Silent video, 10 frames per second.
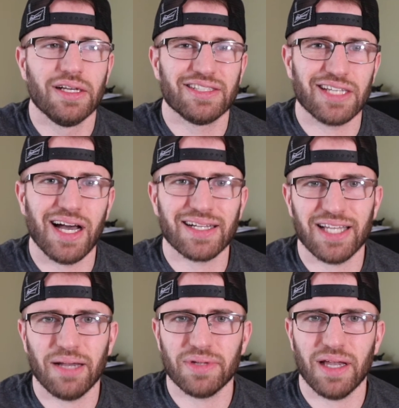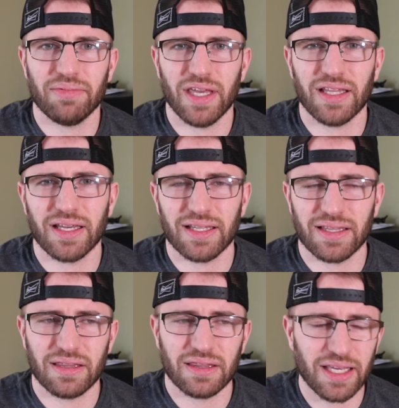sock top type thing, like
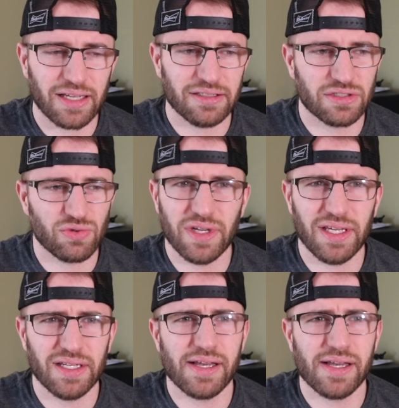thick and sweet.